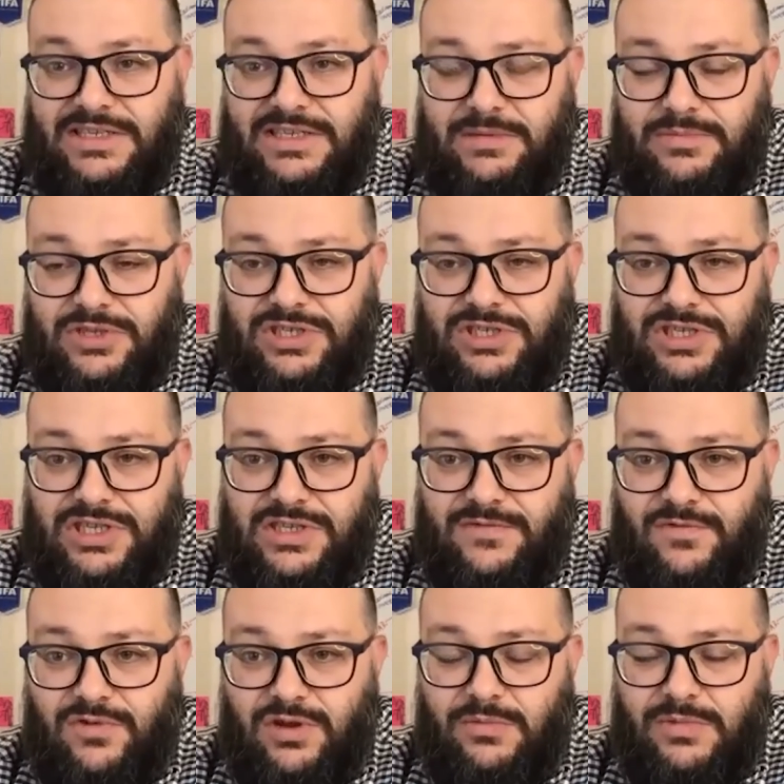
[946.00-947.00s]
mentioned, it's
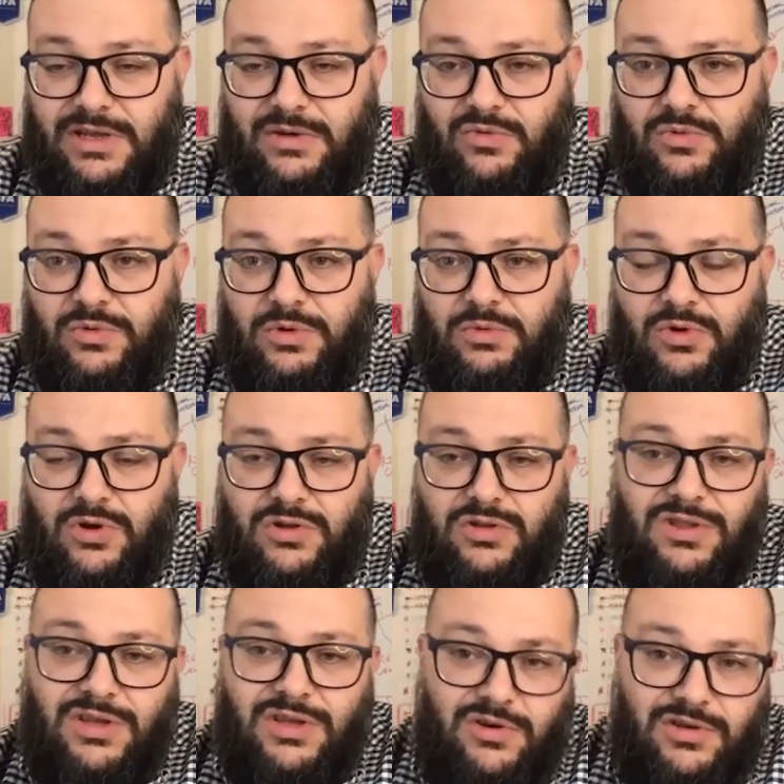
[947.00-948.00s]
formula. We work
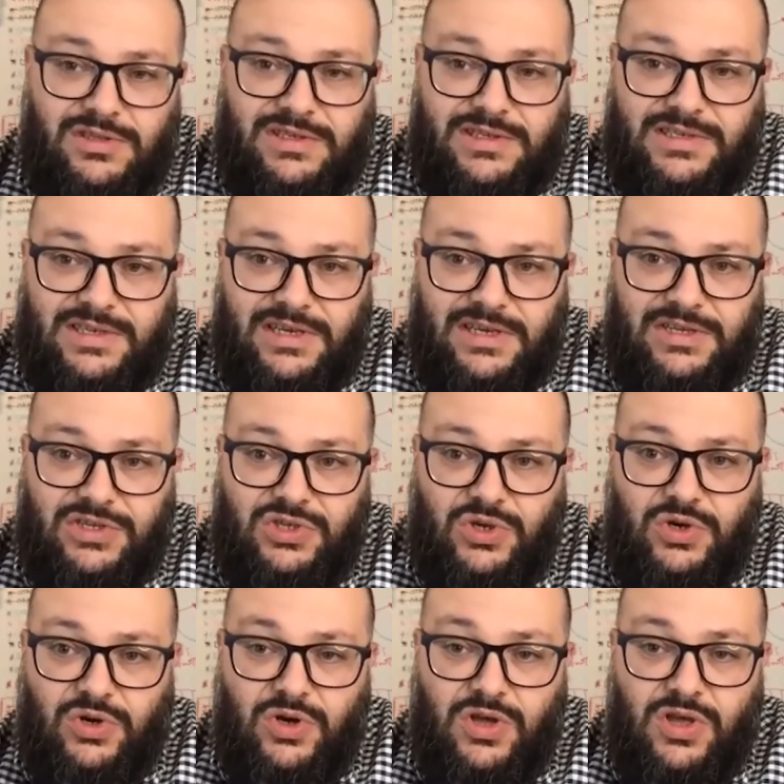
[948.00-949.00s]
on the content side.
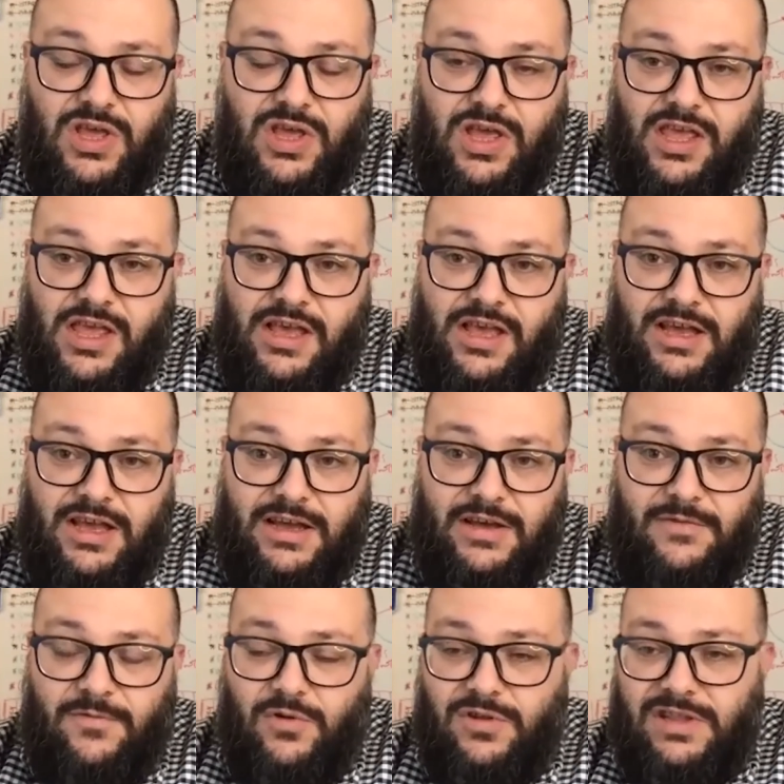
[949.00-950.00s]
So
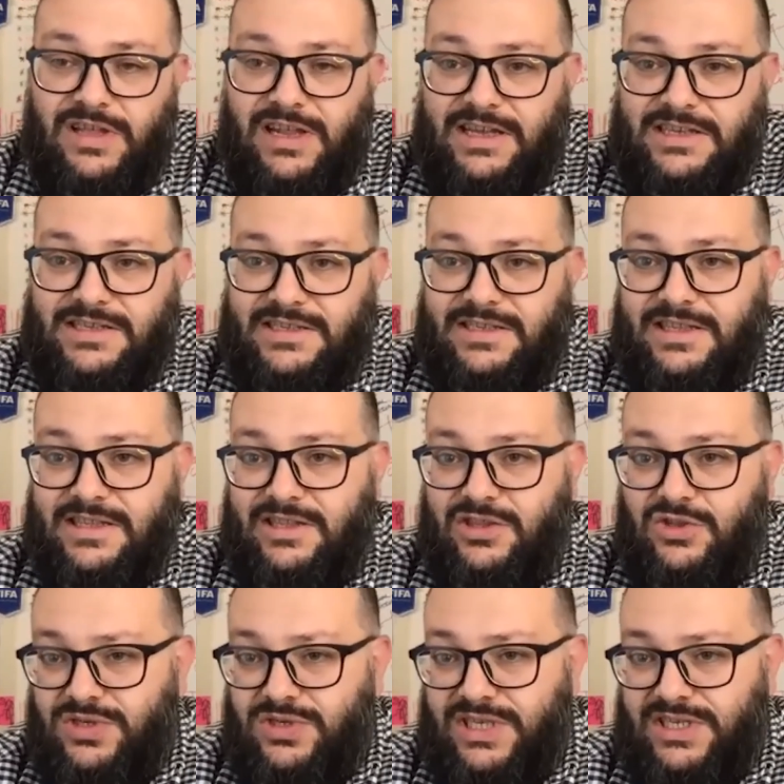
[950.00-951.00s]
for the last
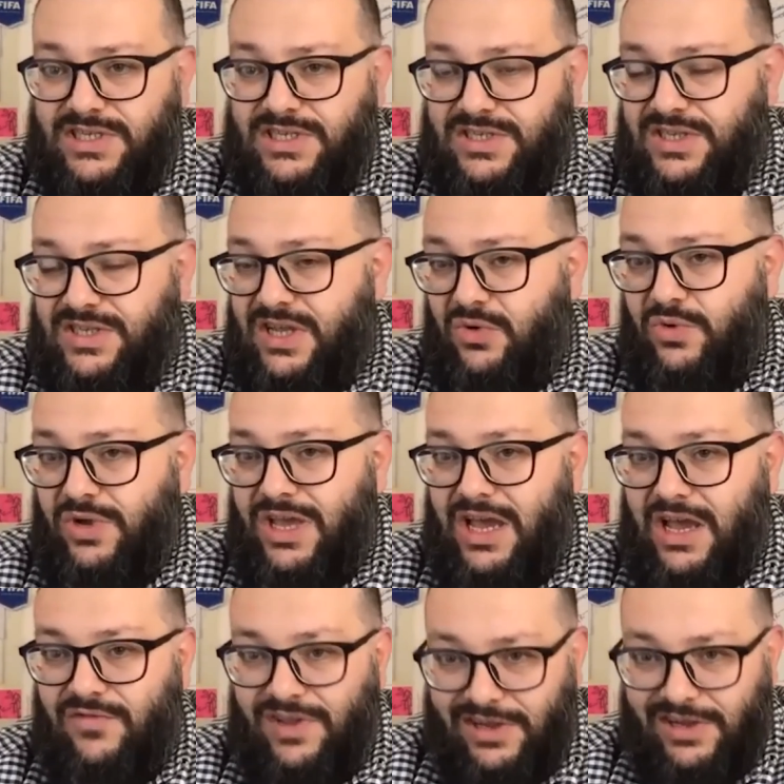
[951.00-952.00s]
2 seasons now, we
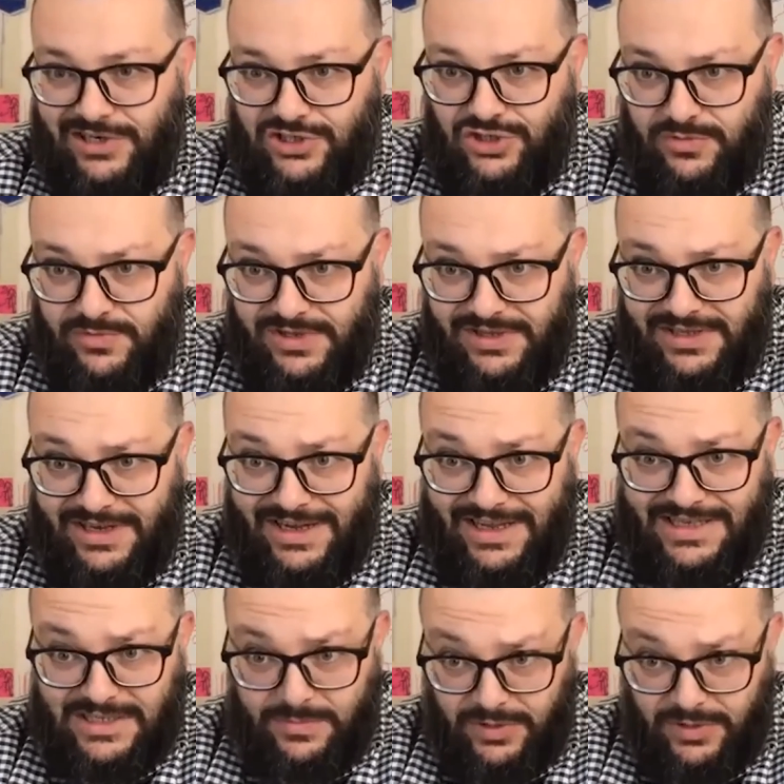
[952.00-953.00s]
have English commentary
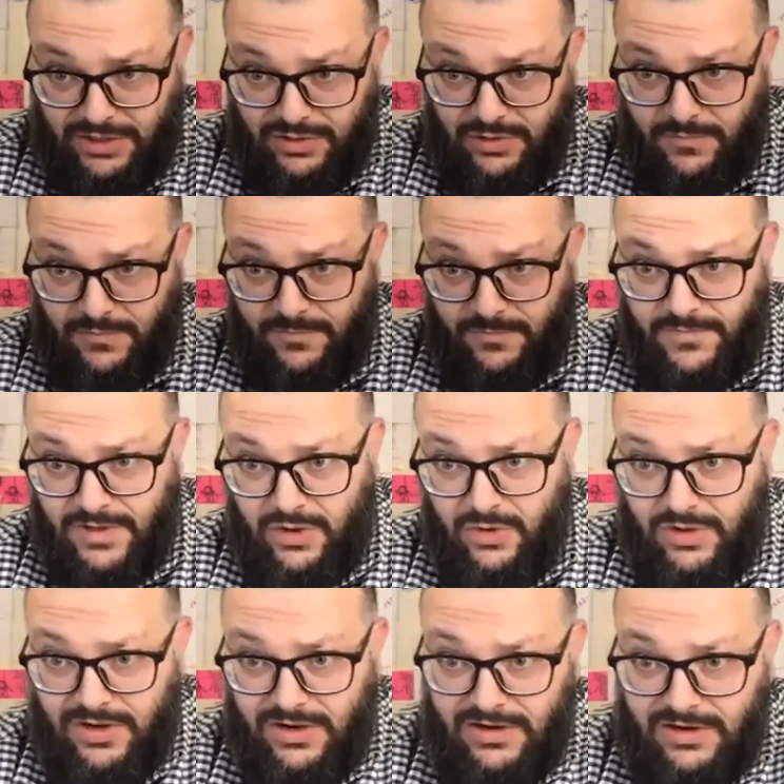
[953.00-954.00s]
as a part of
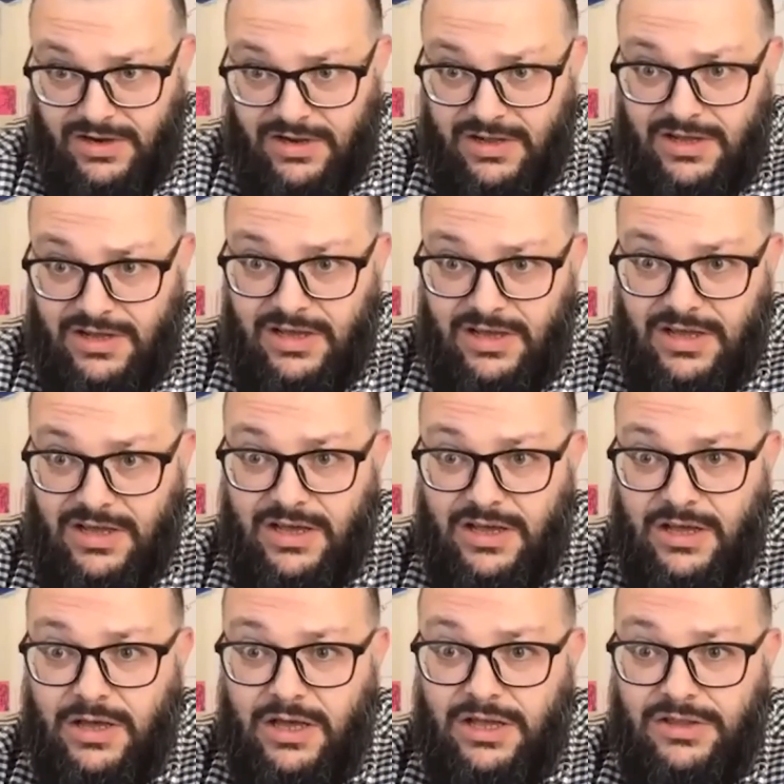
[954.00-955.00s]
our
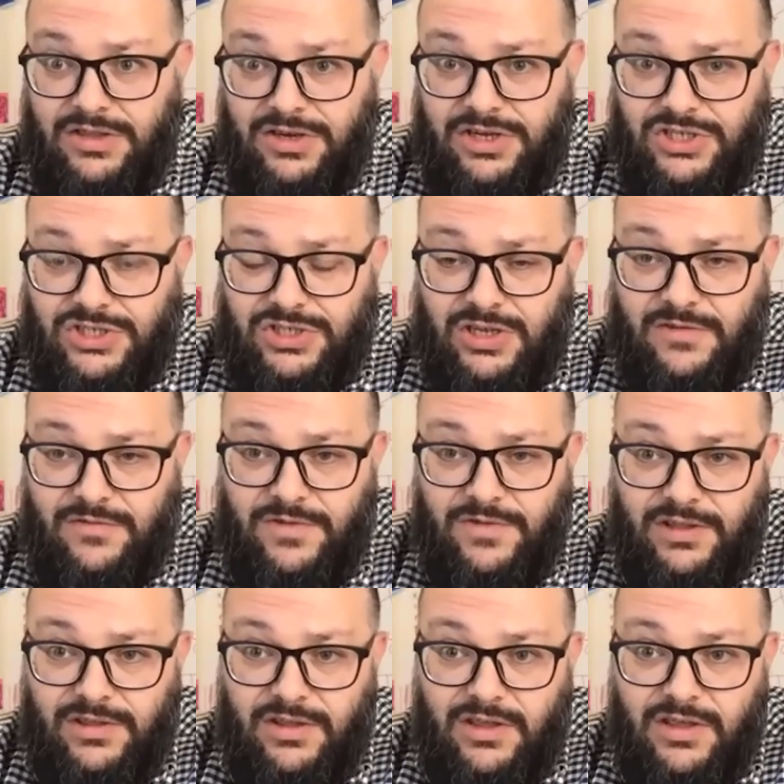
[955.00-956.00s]
international
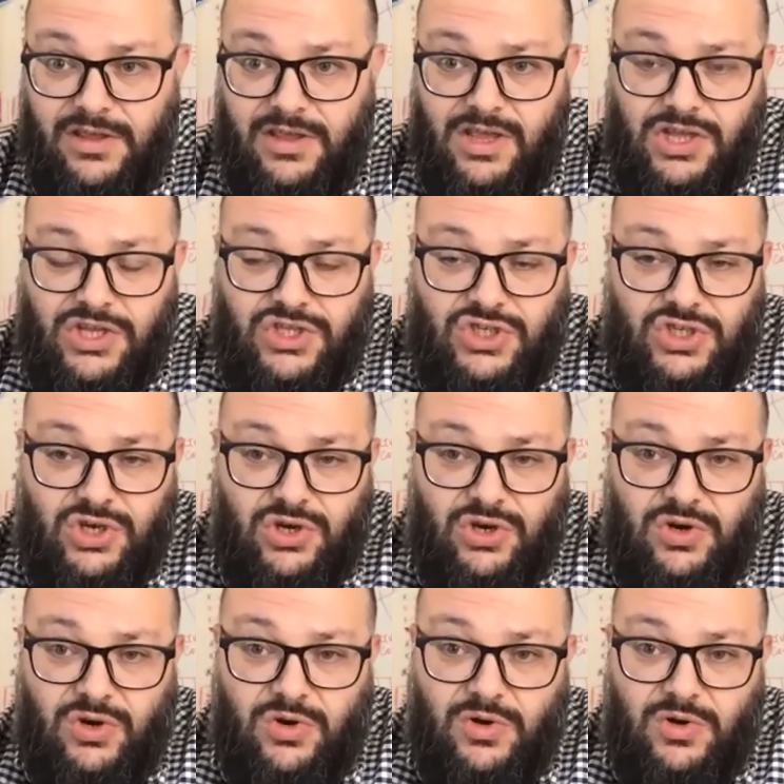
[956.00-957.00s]
feed.
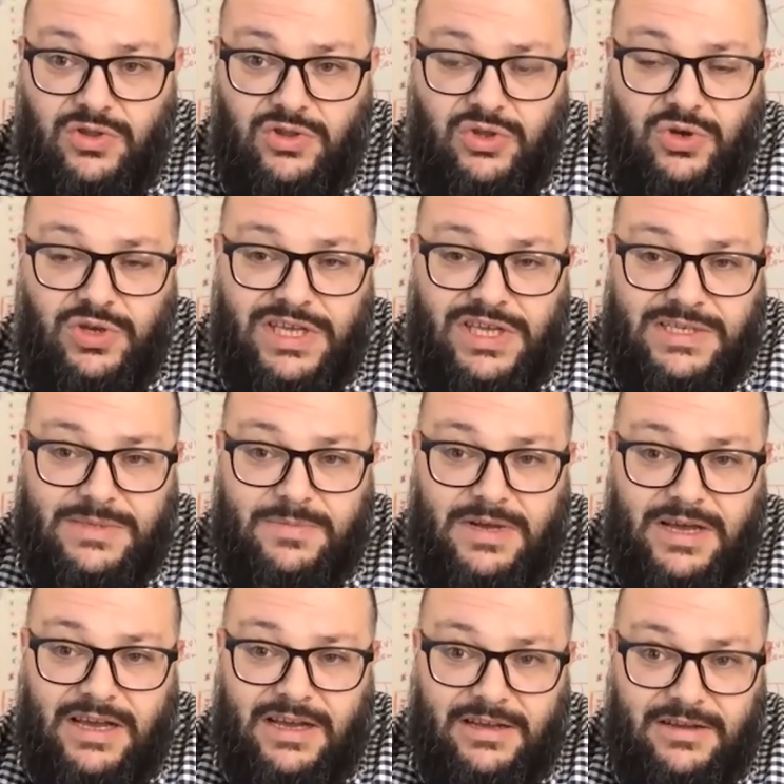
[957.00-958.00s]
So 2 years
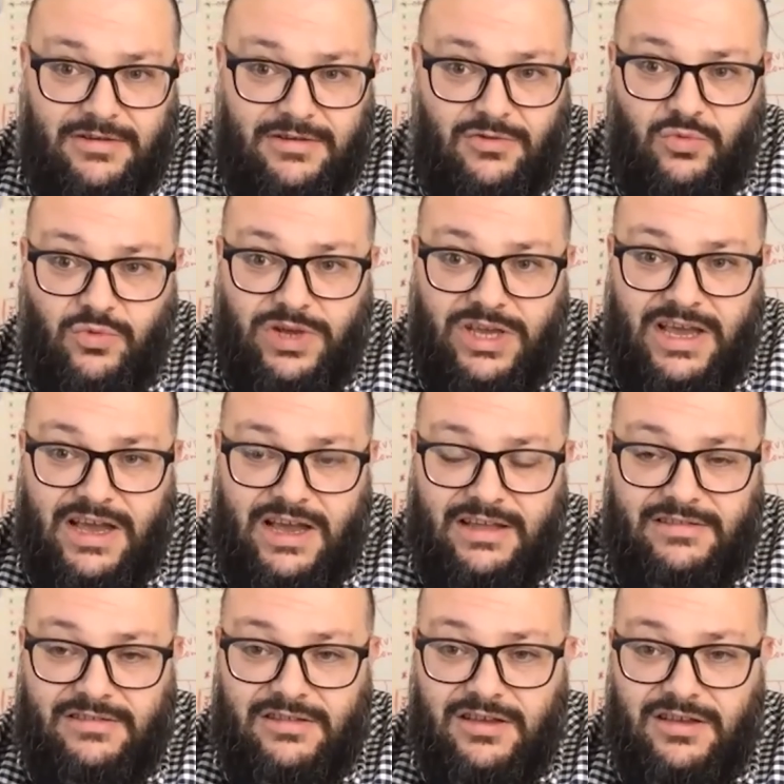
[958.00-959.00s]
back, we had we